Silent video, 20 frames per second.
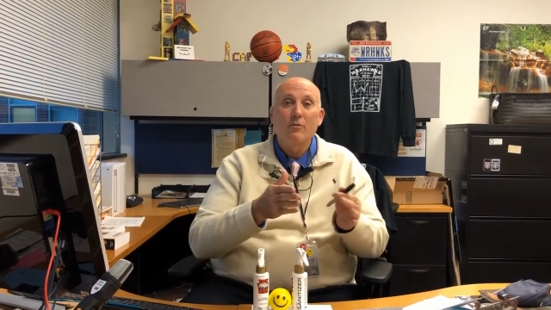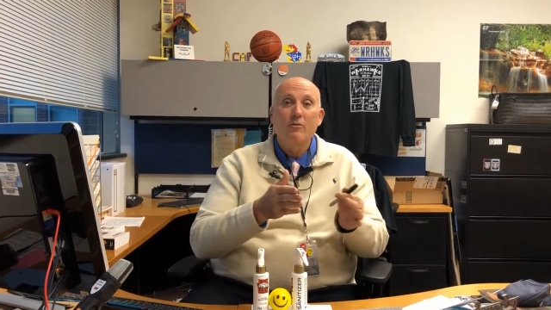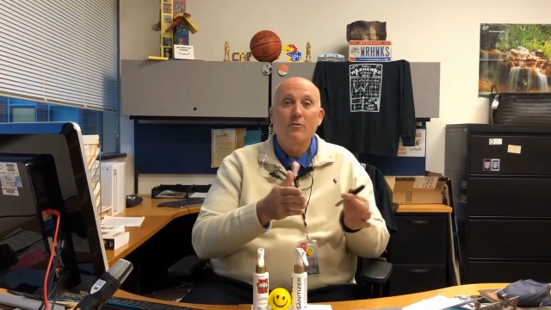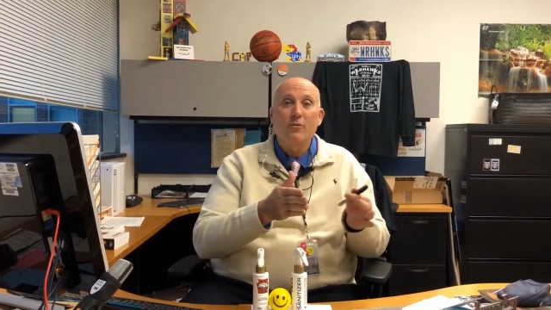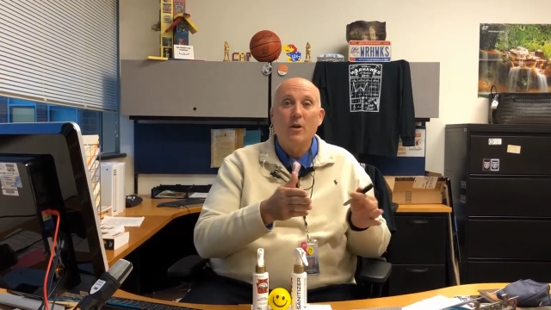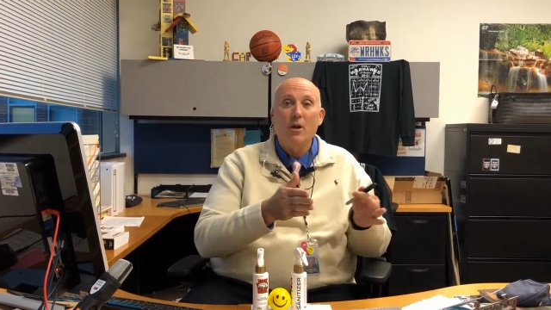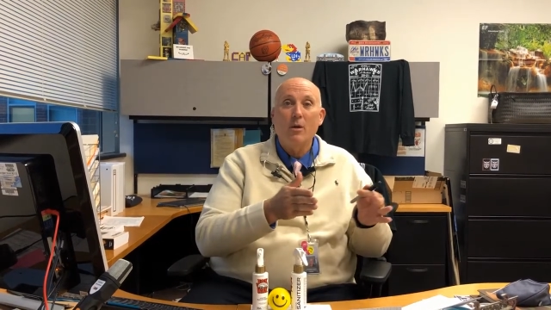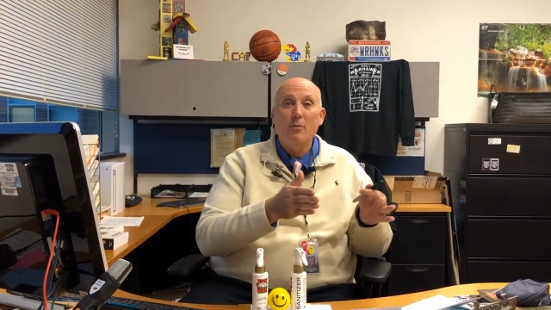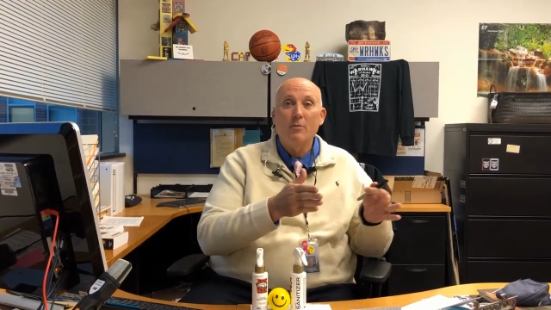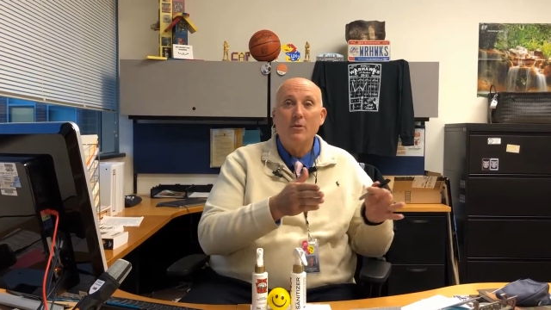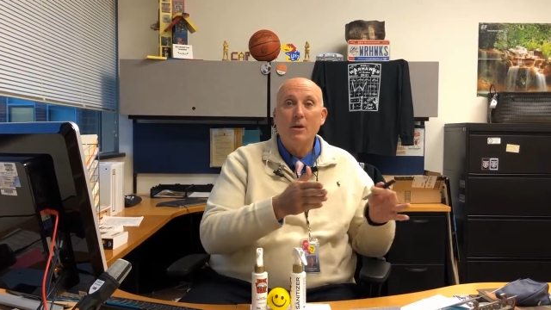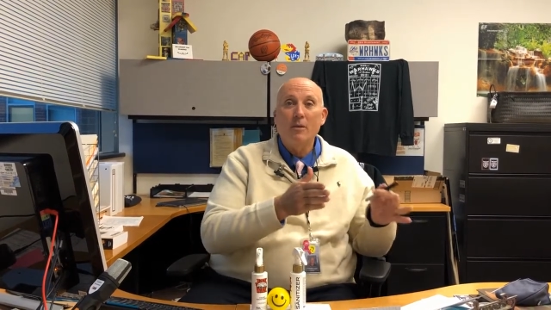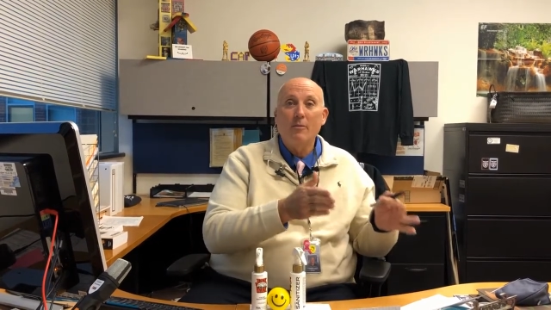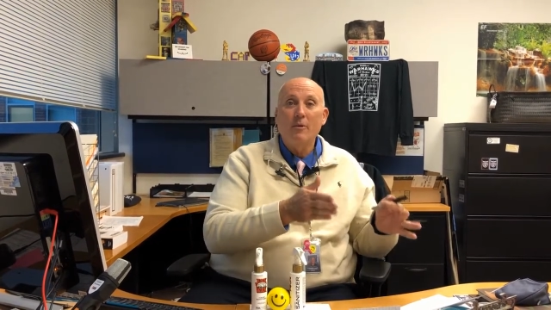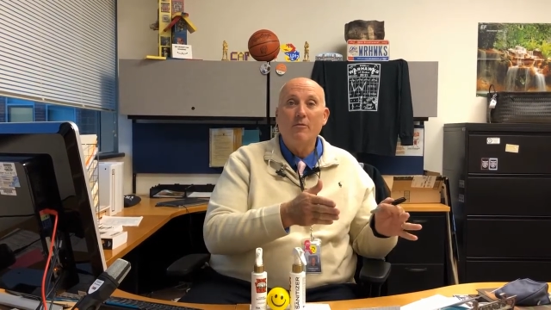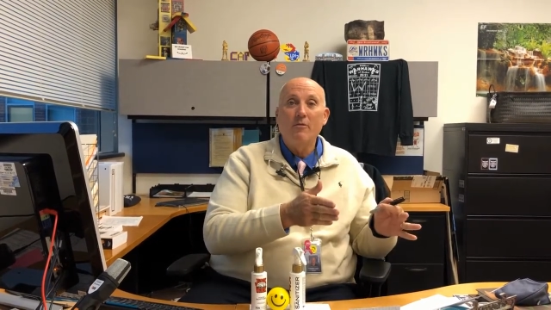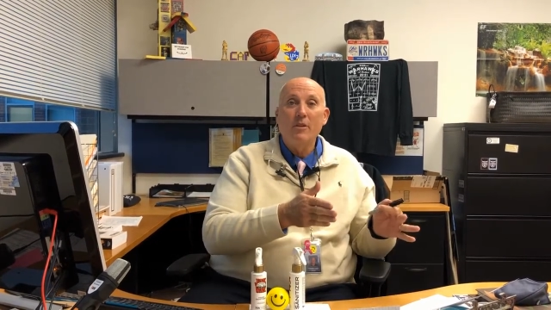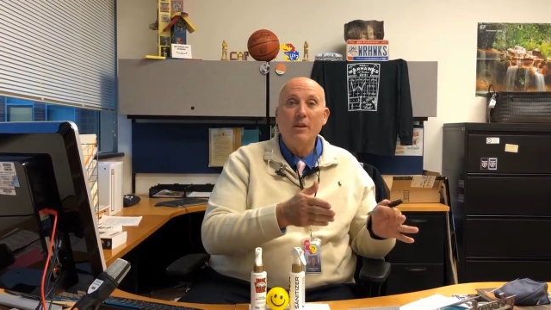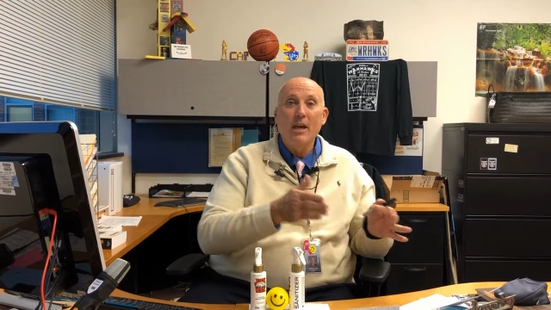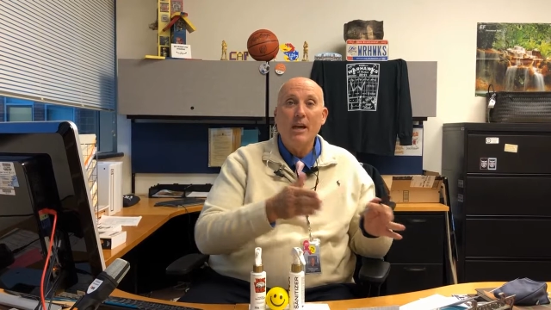from
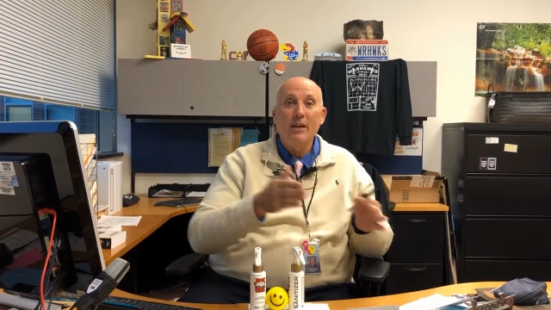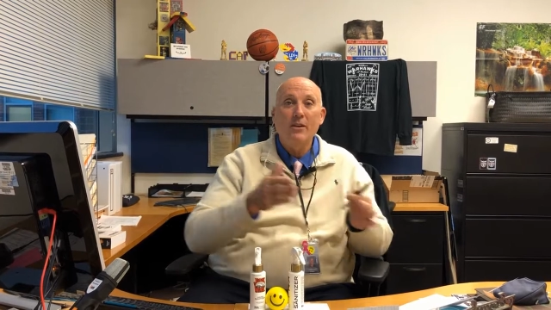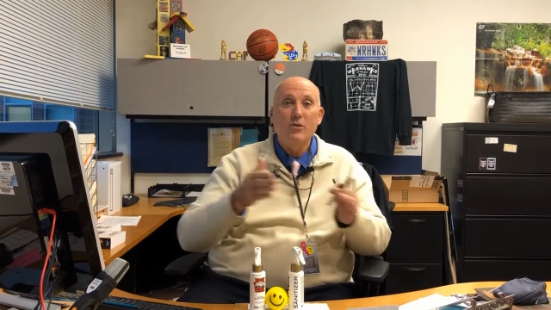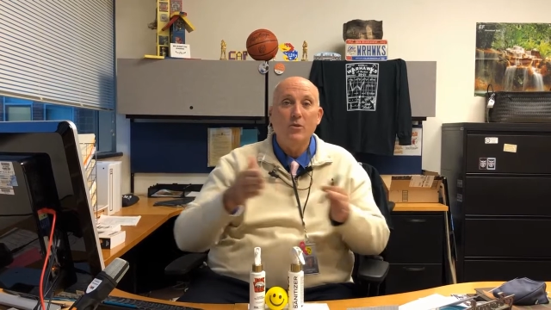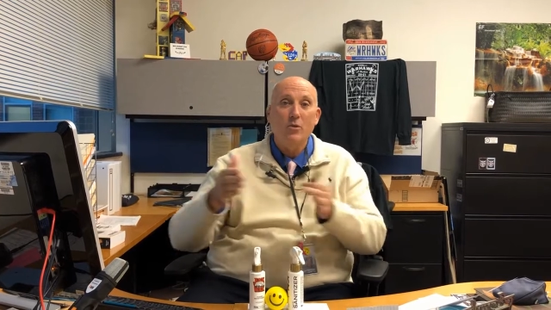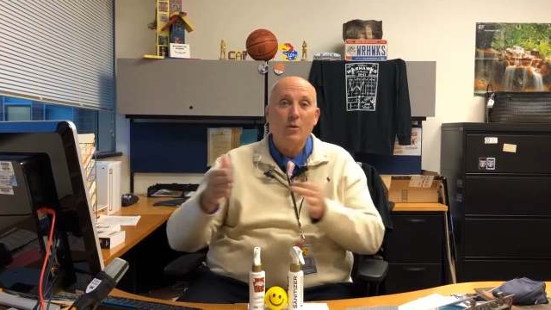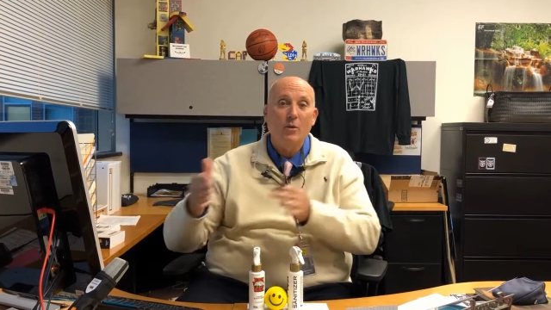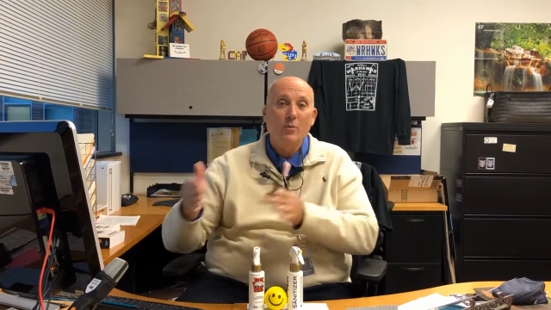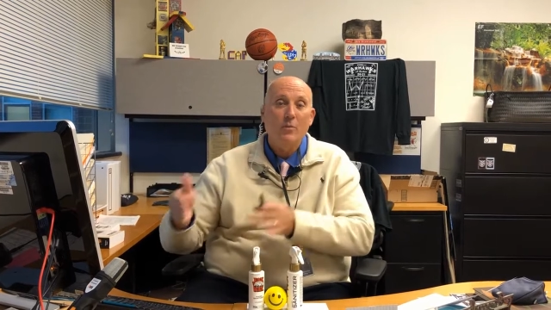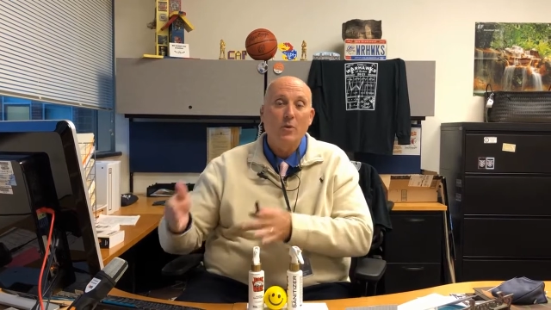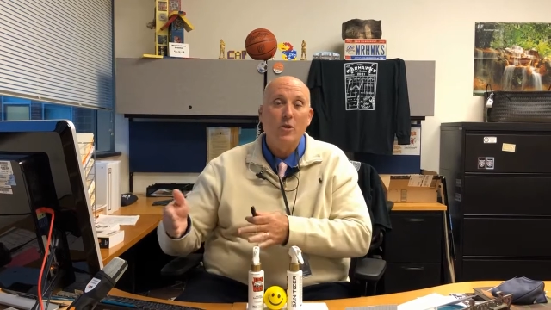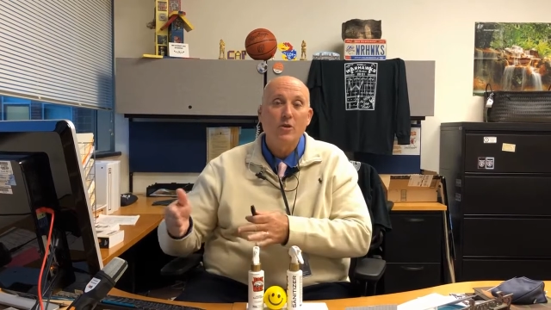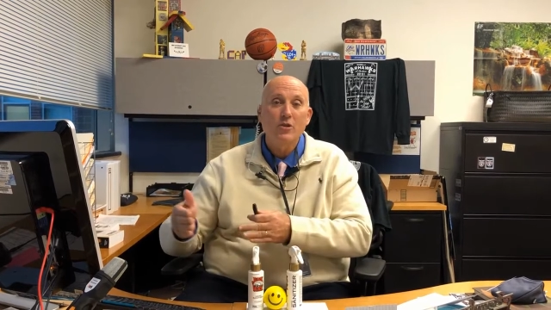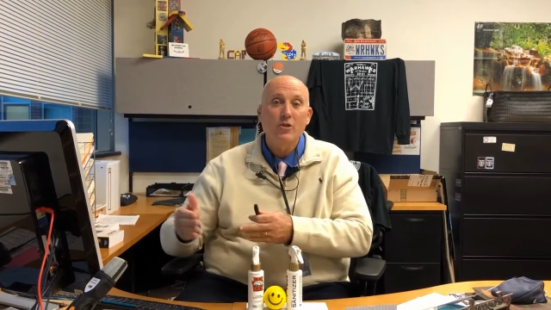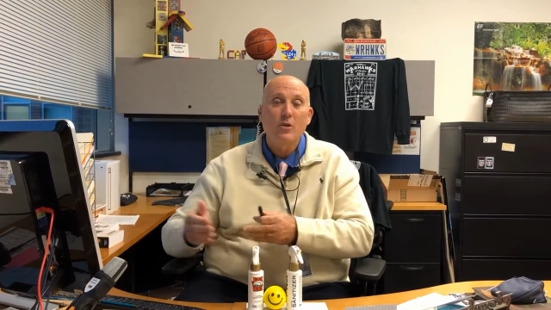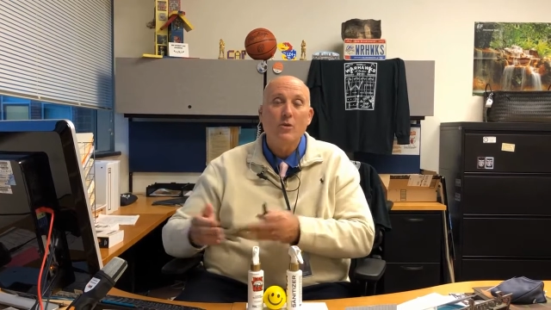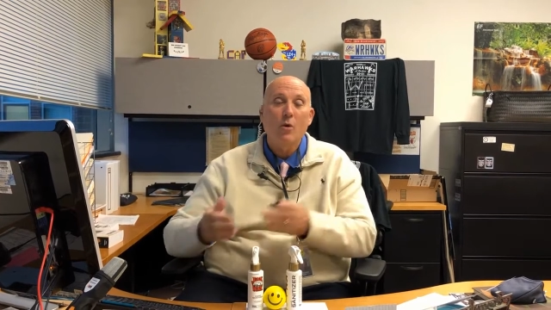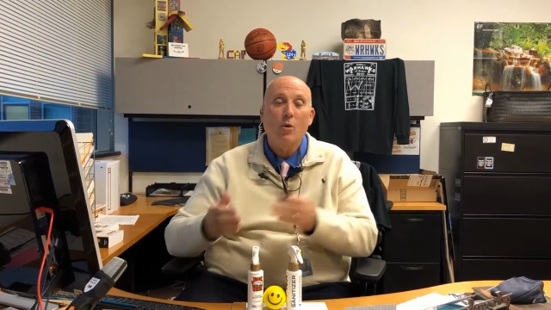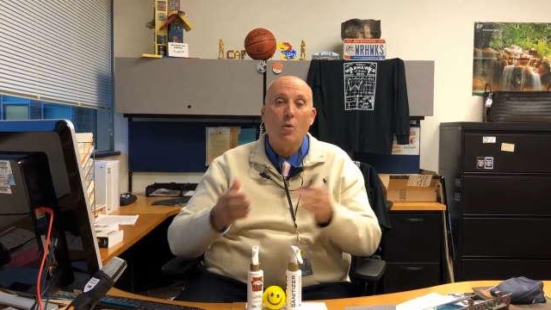WVA to in-person